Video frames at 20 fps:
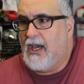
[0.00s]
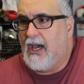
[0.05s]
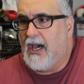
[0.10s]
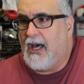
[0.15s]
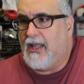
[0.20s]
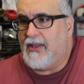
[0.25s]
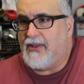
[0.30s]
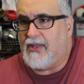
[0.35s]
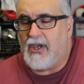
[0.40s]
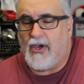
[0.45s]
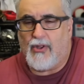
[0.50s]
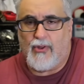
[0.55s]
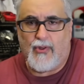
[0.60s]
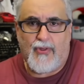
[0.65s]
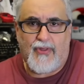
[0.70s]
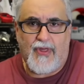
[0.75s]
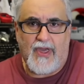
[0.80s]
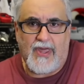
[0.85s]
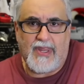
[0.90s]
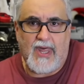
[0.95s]
Uh, the
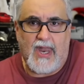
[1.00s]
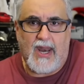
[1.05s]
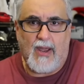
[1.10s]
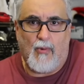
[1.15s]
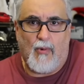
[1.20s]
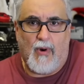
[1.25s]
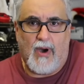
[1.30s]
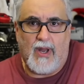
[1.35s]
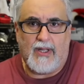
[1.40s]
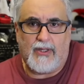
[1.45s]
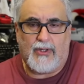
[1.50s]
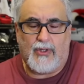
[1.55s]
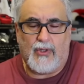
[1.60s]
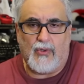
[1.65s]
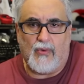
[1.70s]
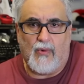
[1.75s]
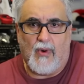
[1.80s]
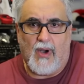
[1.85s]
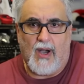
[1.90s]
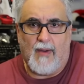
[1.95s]
other thing that I wanted
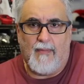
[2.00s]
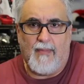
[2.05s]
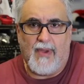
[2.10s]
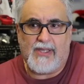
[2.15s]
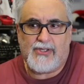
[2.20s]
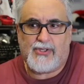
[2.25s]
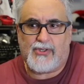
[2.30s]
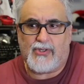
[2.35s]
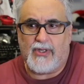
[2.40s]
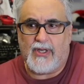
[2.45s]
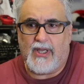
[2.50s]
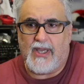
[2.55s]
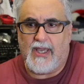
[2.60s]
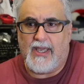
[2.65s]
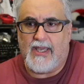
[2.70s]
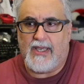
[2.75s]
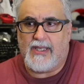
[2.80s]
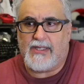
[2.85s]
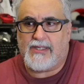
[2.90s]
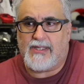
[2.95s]
to uh, mention
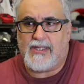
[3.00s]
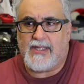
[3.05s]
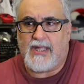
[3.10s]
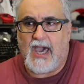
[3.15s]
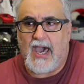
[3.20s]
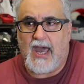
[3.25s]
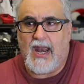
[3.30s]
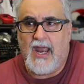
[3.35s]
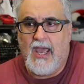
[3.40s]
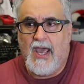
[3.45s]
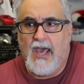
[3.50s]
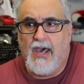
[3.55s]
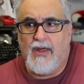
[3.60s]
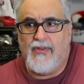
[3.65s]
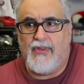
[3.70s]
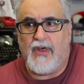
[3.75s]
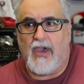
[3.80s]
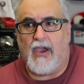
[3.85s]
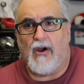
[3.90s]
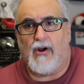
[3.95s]
is that
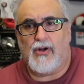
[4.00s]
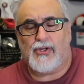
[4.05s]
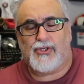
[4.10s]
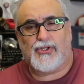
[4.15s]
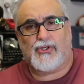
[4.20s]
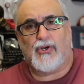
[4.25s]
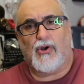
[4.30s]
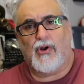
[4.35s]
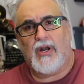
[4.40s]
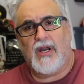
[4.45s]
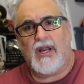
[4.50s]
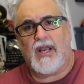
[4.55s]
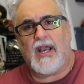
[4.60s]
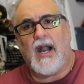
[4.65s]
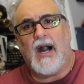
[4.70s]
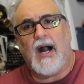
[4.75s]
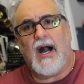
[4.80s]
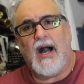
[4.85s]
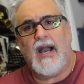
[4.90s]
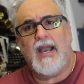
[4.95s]
there are certain
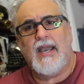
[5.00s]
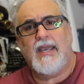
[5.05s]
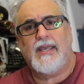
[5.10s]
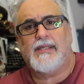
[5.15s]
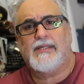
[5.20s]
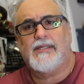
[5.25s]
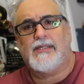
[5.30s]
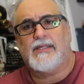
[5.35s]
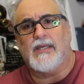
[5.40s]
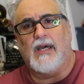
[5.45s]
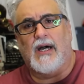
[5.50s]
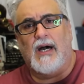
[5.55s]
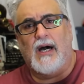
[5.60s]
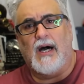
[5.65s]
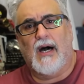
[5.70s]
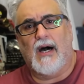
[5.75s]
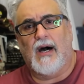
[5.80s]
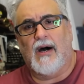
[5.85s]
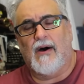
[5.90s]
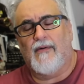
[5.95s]
kinds
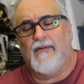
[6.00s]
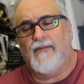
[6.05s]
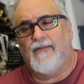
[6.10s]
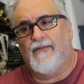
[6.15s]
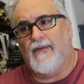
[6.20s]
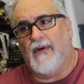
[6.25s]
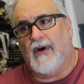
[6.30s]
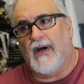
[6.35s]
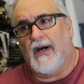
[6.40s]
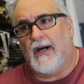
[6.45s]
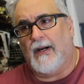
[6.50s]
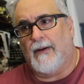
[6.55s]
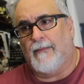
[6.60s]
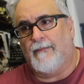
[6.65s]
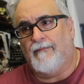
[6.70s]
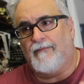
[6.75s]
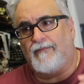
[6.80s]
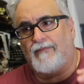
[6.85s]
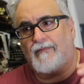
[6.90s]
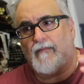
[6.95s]
of,
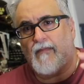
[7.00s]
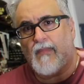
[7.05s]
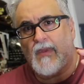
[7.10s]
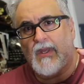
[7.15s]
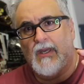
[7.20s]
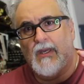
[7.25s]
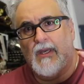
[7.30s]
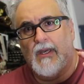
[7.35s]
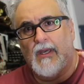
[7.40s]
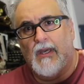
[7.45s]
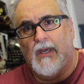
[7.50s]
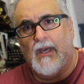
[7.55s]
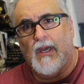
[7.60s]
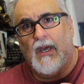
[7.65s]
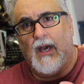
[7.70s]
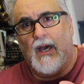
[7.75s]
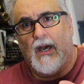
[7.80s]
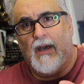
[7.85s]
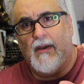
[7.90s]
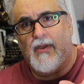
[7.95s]
um,
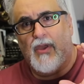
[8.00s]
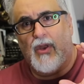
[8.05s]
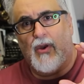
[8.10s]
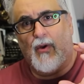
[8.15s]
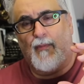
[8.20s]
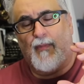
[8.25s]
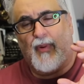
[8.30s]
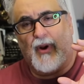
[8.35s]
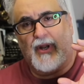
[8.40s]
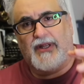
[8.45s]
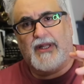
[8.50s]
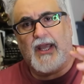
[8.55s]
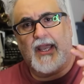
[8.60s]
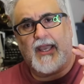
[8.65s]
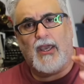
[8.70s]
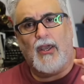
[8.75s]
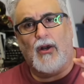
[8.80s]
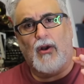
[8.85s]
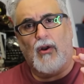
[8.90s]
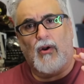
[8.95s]
uh, you know,
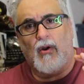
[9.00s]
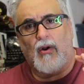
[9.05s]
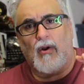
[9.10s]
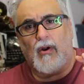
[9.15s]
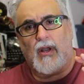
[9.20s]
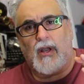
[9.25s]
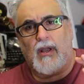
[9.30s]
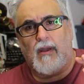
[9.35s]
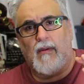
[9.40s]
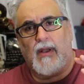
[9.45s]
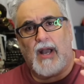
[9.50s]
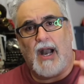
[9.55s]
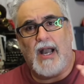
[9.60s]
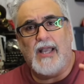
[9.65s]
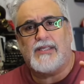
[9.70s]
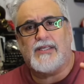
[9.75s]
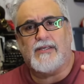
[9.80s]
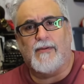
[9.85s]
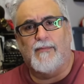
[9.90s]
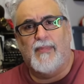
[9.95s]
particular
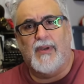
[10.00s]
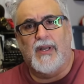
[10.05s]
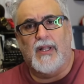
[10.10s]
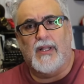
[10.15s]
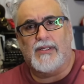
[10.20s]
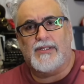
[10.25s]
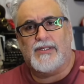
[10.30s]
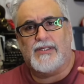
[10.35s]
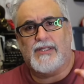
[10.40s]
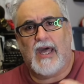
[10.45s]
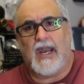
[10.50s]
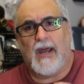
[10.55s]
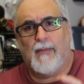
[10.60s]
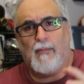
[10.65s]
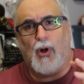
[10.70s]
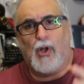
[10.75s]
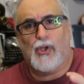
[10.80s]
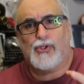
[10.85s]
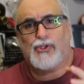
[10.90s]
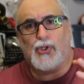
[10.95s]
kinds of builds that
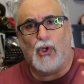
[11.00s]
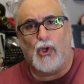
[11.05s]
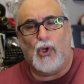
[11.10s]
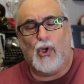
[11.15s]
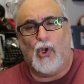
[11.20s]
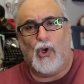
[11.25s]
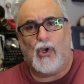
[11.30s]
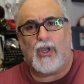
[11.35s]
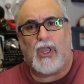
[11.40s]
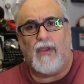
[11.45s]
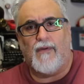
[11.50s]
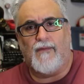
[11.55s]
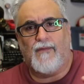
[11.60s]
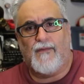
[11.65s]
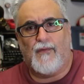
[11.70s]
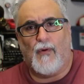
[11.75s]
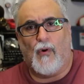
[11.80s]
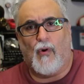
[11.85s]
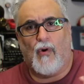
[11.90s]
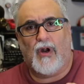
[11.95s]
I'm also looking
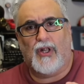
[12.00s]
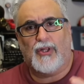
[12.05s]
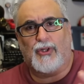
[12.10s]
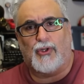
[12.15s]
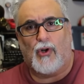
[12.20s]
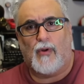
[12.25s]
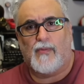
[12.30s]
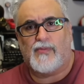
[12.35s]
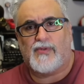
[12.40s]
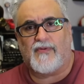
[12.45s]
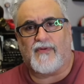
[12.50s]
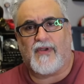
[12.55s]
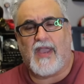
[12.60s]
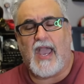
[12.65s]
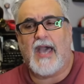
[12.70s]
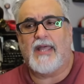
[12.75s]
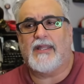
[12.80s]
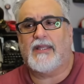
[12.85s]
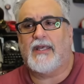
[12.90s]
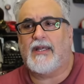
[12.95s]
for in terms of
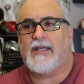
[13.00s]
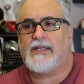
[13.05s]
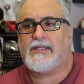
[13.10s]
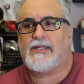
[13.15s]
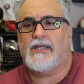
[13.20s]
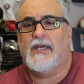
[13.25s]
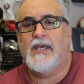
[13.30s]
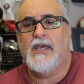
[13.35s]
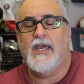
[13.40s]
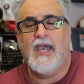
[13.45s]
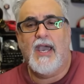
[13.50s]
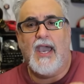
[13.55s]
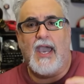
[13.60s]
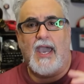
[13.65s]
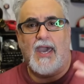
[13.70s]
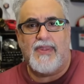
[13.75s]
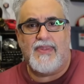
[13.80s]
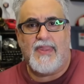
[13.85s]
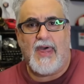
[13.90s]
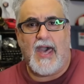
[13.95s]
candidates
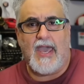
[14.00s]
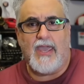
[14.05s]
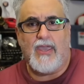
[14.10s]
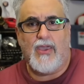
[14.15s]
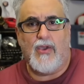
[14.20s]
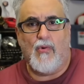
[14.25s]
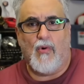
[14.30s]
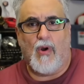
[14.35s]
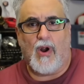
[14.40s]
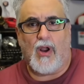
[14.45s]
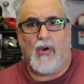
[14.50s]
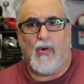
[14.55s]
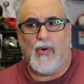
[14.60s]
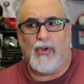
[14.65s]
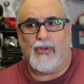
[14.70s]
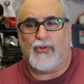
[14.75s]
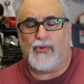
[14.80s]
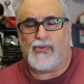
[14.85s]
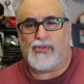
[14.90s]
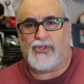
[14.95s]
and that you are
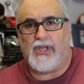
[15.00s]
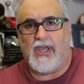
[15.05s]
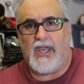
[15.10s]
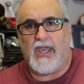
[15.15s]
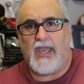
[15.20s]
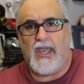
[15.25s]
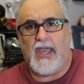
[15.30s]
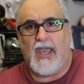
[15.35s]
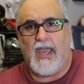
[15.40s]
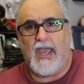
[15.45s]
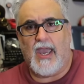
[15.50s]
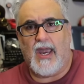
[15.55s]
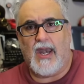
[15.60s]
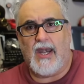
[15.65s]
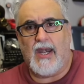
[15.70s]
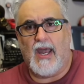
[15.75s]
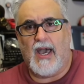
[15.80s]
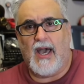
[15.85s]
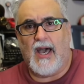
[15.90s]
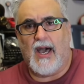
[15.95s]
going to see
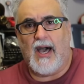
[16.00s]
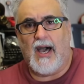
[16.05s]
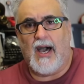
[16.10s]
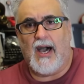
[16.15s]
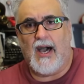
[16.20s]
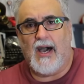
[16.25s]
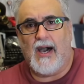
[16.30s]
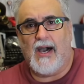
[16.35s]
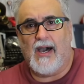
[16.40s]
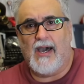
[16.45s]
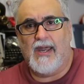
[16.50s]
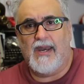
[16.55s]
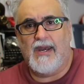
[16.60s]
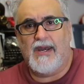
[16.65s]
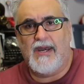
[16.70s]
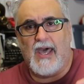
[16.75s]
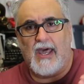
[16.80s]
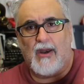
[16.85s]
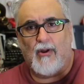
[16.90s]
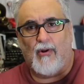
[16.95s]
in uh,
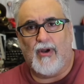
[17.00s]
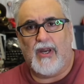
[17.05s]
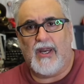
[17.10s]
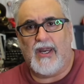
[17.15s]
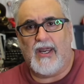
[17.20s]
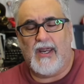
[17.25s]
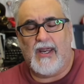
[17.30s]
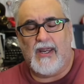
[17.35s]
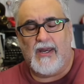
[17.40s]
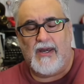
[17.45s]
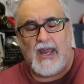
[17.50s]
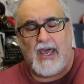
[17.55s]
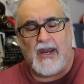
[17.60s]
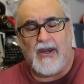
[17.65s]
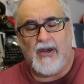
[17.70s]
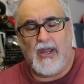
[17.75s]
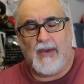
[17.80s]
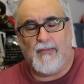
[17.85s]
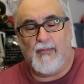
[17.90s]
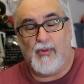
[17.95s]
not only
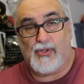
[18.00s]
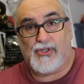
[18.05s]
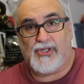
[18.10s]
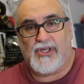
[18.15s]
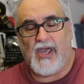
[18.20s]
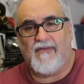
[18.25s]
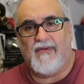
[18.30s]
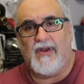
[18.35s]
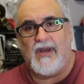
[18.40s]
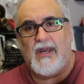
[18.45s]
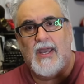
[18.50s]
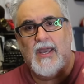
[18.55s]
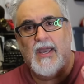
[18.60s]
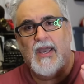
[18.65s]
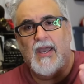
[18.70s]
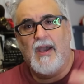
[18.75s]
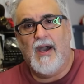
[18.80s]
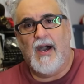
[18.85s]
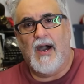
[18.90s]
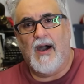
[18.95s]
not number seven
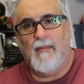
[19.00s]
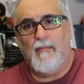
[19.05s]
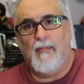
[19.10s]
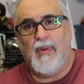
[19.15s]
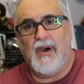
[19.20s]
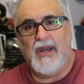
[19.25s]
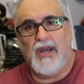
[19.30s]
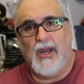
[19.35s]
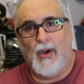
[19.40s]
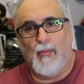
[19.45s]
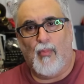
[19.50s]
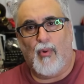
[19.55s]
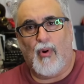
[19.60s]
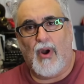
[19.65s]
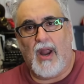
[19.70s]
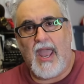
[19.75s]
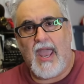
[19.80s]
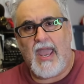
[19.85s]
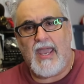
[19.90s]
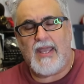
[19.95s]
uh, but
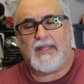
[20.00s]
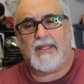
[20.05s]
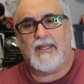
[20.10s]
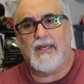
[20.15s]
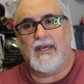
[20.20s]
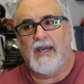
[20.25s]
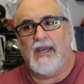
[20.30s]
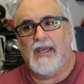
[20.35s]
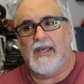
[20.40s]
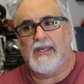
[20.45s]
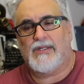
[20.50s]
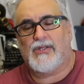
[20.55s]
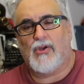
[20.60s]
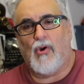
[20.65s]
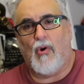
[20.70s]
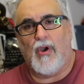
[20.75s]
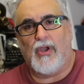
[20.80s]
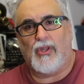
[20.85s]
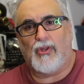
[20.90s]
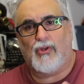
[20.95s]
number eight is
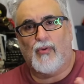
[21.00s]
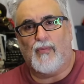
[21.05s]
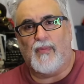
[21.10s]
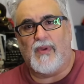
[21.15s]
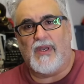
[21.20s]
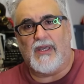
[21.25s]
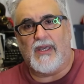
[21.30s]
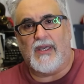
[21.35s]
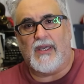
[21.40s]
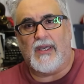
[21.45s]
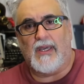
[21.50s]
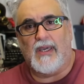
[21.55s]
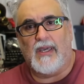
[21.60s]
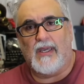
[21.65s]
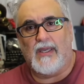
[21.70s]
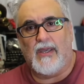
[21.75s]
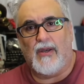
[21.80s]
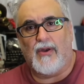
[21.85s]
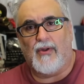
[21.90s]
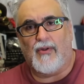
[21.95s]
going to be
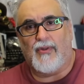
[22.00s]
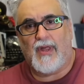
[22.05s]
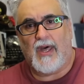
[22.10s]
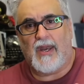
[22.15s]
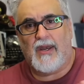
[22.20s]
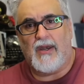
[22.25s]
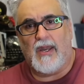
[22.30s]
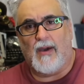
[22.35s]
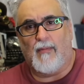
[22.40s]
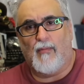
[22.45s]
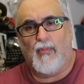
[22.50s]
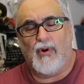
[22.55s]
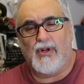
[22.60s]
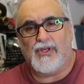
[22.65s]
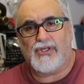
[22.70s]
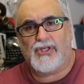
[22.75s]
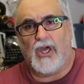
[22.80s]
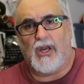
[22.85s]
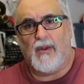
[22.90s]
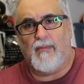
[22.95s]
you know that number
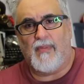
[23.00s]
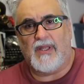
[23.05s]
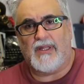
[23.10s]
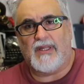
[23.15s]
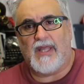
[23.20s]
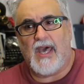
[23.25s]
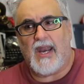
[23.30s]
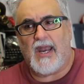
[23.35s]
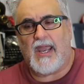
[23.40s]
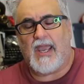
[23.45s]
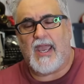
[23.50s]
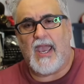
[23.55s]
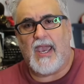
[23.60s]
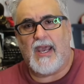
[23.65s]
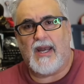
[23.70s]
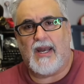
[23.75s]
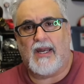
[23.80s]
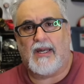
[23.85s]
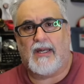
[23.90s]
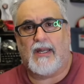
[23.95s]
is going to be
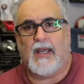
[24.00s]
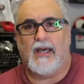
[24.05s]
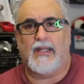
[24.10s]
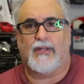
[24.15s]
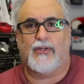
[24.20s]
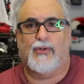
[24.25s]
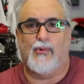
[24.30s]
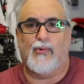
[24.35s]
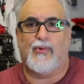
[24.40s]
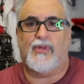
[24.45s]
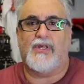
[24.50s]
dedicated uh, to